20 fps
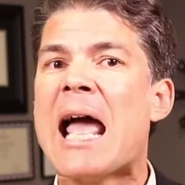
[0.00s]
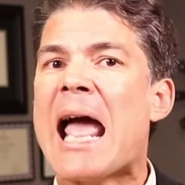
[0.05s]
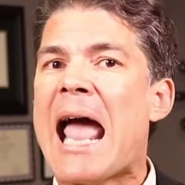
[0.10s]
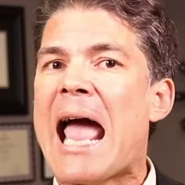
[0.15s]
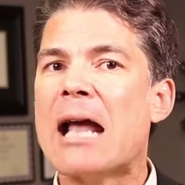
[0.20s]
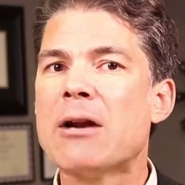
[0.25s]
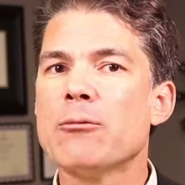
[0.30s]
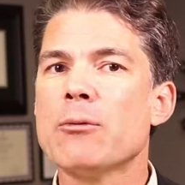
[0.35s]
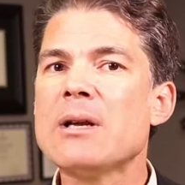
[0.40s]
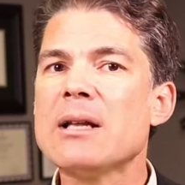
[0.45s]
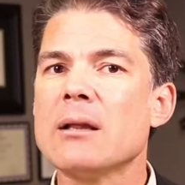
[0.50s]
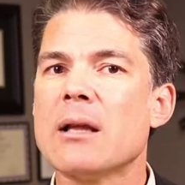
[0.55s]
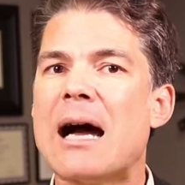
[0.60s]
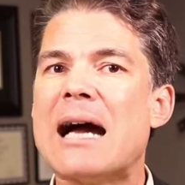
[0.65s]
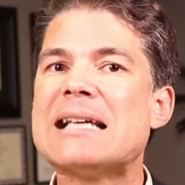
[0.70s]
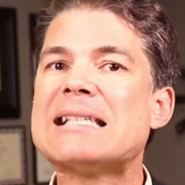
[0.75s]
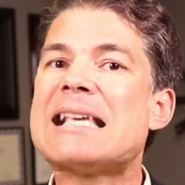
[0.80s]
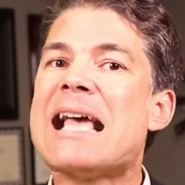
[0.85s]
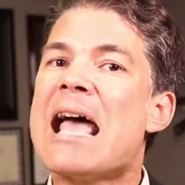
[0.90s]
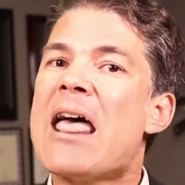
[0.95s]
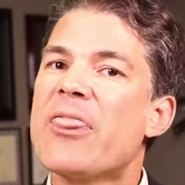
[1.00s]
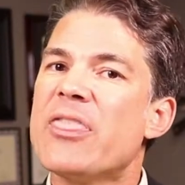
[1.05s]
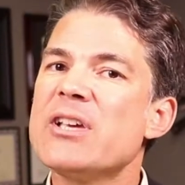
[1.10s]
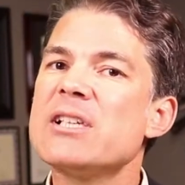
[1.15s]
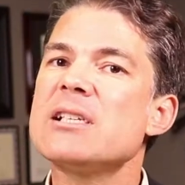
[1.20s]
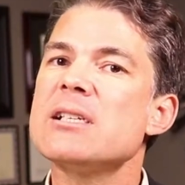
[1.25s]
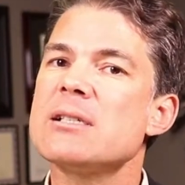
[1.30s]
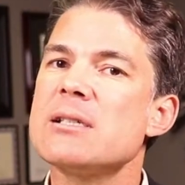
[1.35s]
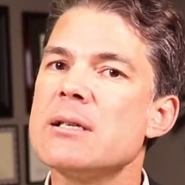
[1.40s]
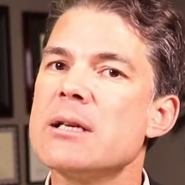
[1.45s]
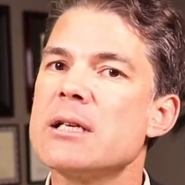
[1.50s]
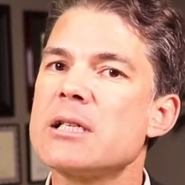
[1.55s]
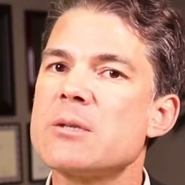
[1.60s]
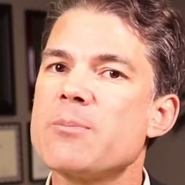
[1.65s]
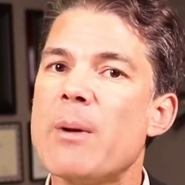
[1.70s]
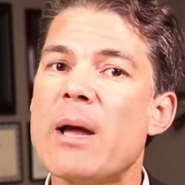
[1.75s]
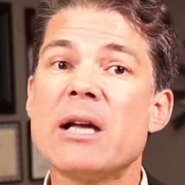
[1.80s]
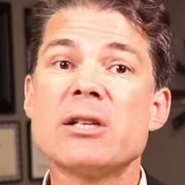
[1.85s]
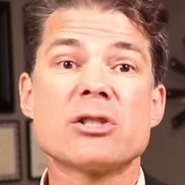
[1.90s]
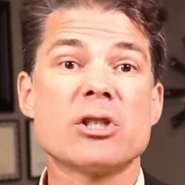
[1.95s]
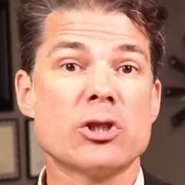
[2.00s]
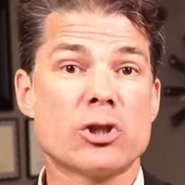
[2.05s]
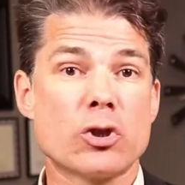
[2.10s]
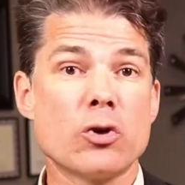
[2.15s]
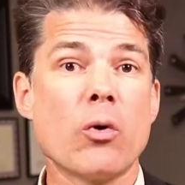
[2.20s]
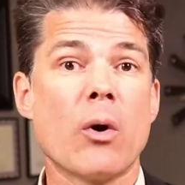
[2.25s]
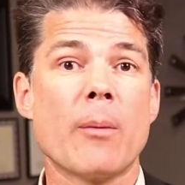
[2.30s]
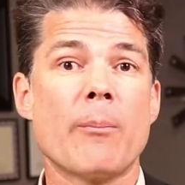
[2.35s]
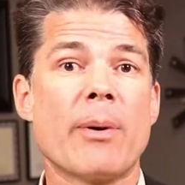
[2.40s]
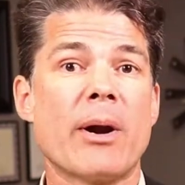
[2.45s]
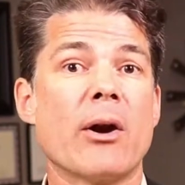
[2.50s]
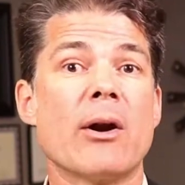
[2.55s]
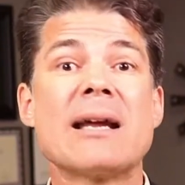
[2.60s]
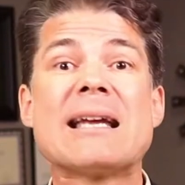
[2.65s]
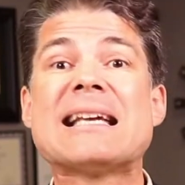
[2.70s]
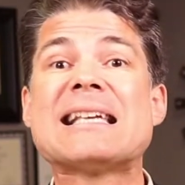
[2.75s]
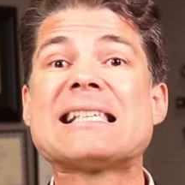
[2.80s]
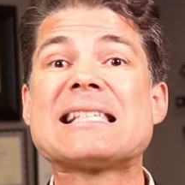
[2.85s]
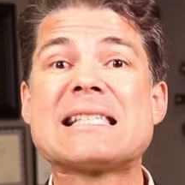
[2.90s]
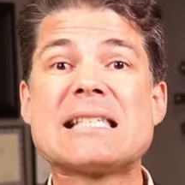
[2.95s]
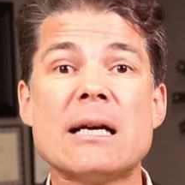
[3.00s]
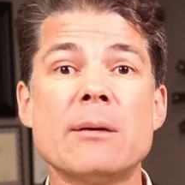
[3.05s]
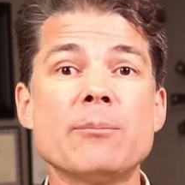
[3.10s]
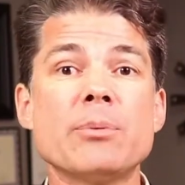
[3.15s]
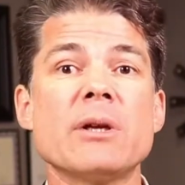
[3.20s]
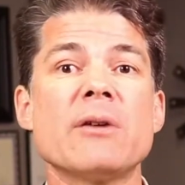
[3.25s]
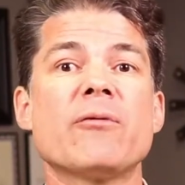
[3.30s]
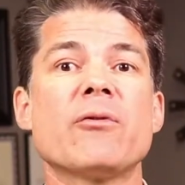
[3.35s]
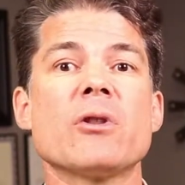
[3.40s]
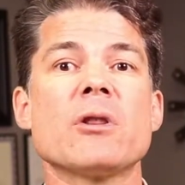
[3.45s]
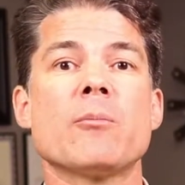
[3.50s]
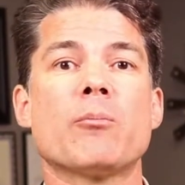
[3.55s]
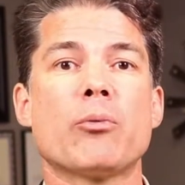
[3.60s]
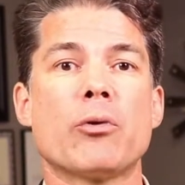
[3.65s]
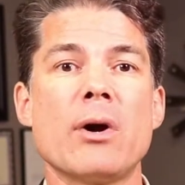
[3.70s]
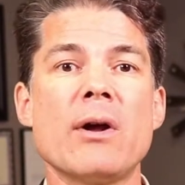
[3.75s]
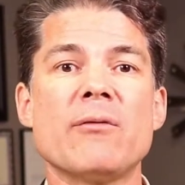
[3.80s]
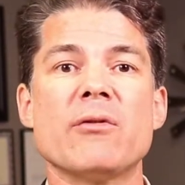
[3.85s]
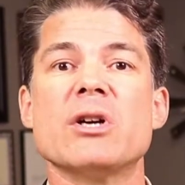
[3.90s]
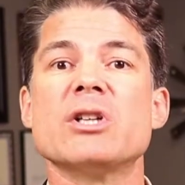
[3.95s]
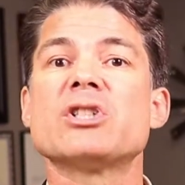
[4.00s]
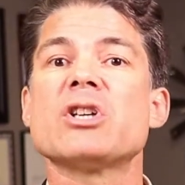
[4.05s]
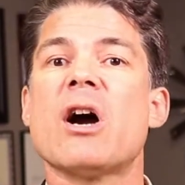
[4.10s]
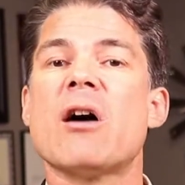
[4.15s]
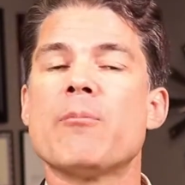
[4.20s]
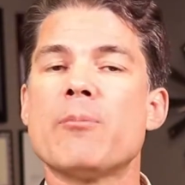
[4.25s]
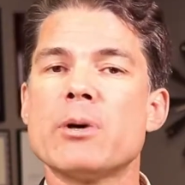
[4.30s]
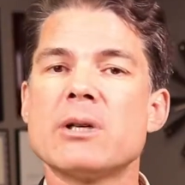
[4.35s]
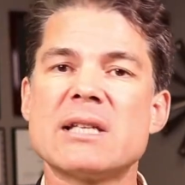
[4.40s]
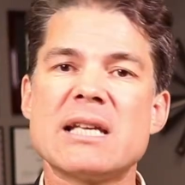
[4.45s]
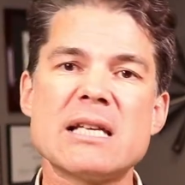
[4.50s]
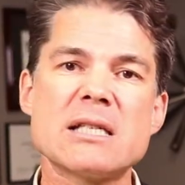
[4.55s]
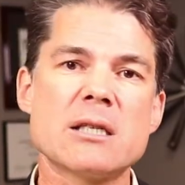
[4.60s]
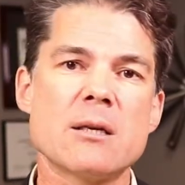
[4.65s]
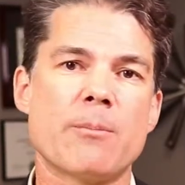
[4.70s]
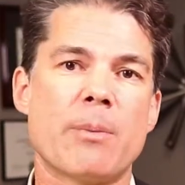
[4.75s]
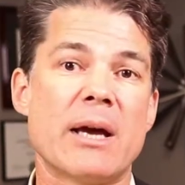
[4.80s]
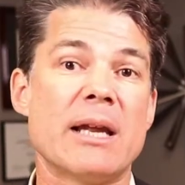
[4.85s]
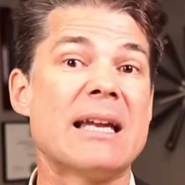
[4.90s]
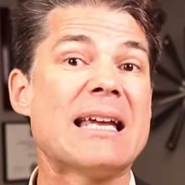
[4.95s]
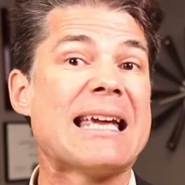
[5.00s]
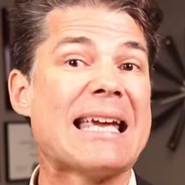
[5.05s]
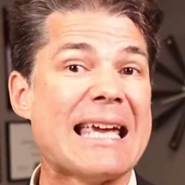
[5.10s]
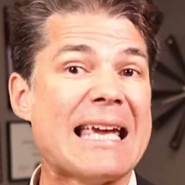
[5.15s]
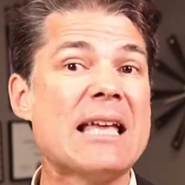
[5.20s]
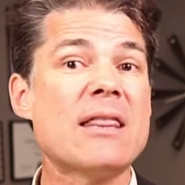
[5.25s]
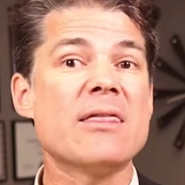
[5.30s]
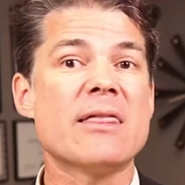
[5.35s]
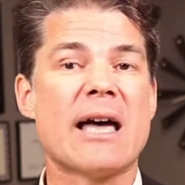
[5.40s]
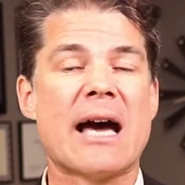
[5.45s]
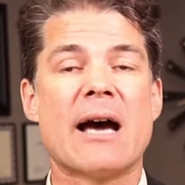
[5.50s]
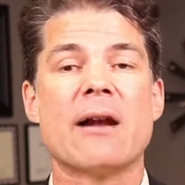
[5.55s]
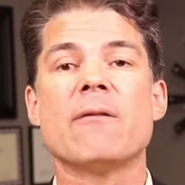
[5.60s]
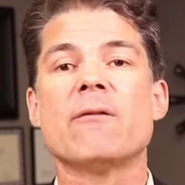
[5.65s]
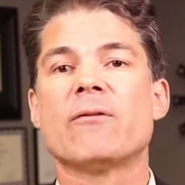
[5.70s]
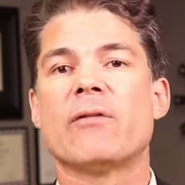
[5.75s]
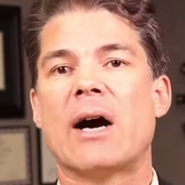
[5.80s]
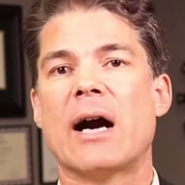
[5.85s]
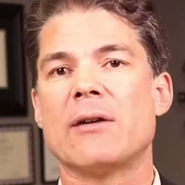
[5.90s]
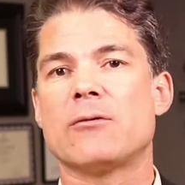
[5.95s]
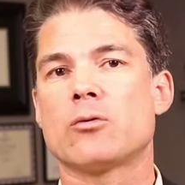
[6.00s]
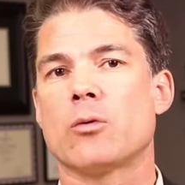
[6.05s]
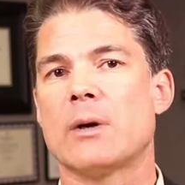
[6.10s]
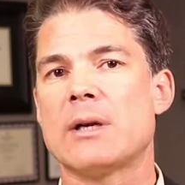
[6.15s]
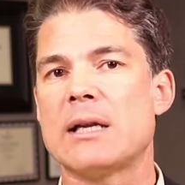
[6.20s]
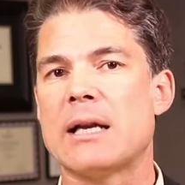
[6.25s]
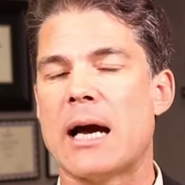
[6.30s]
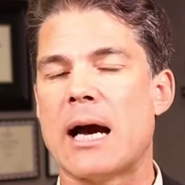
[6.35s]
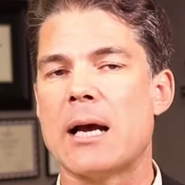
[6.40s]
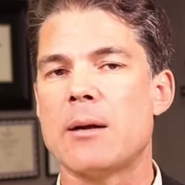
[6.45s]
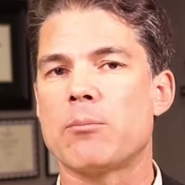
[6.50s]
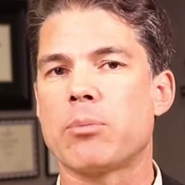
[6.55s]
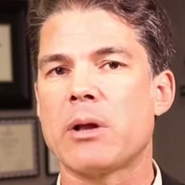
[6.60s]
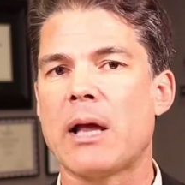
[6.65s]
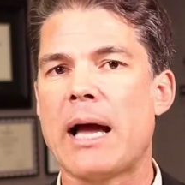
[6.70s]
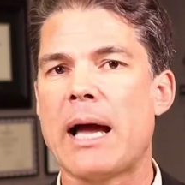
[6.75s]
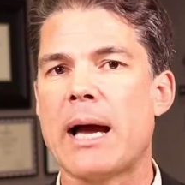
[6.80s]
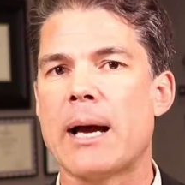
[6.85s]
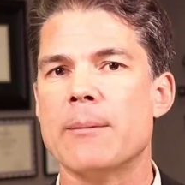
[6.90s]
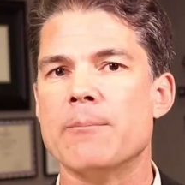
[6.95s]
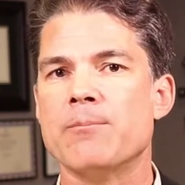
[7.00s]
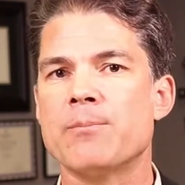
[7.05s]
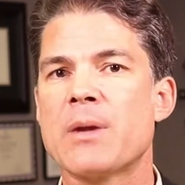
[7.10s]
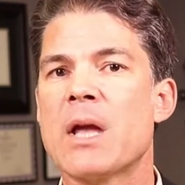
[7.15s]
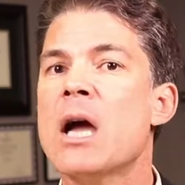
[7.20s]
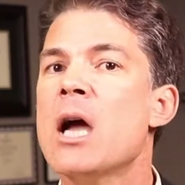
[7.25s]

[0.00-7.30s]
And realize this is an expense that you are bearing simply for the privilege of participating in that 529 plan.